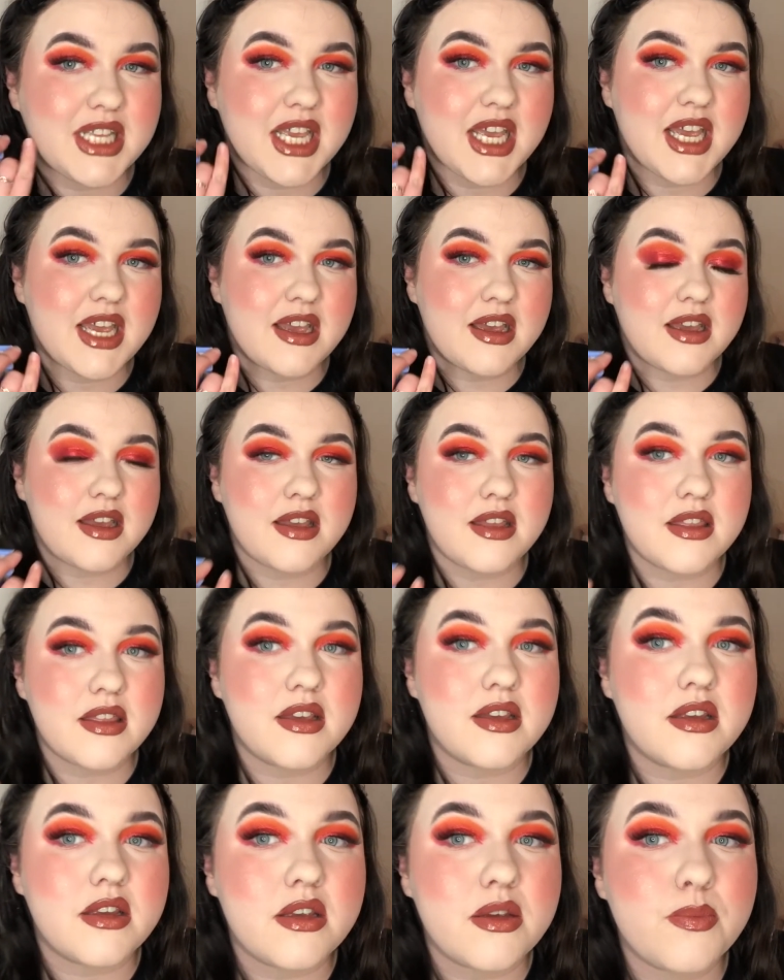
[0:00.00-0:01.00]
here
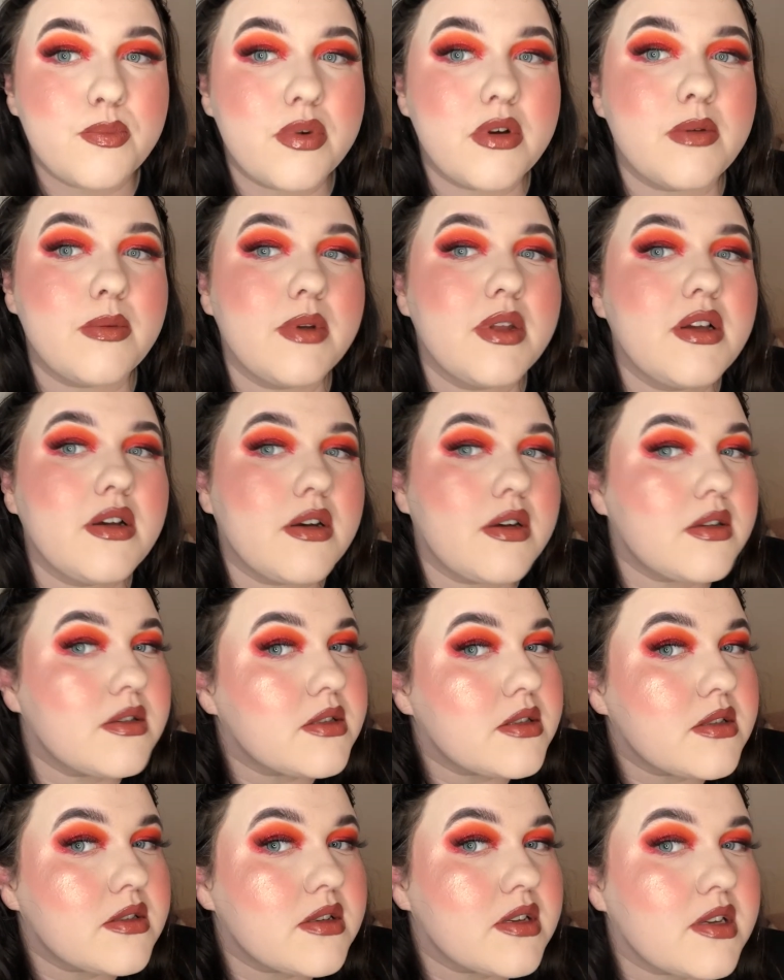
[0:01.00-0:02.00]
that you probably can't
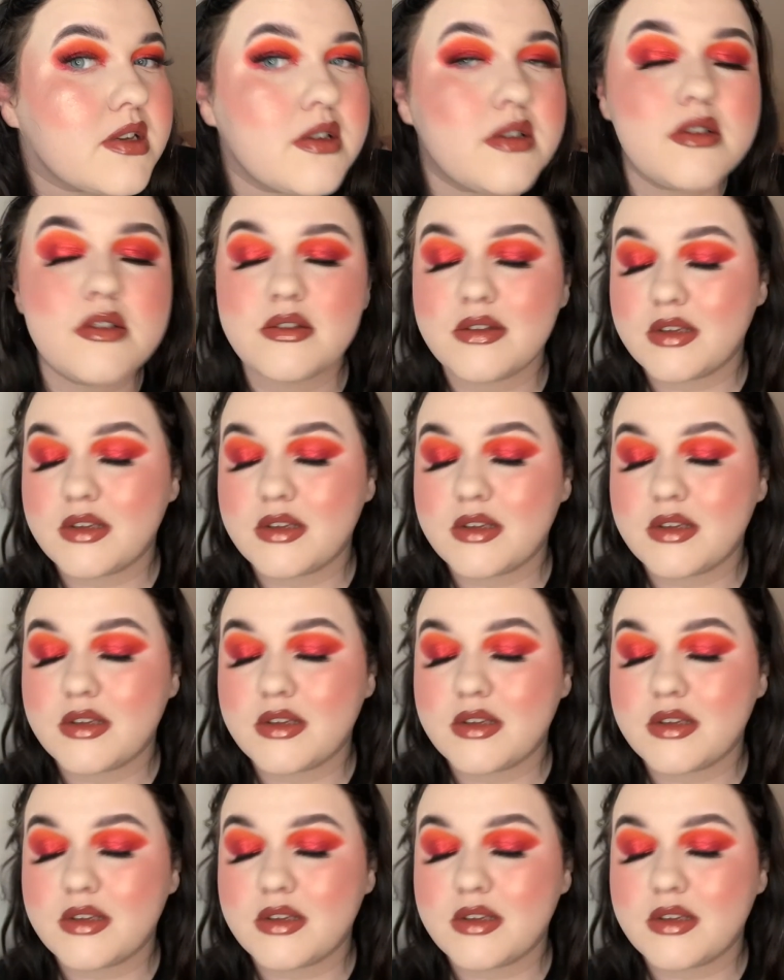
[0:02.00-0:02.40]
see,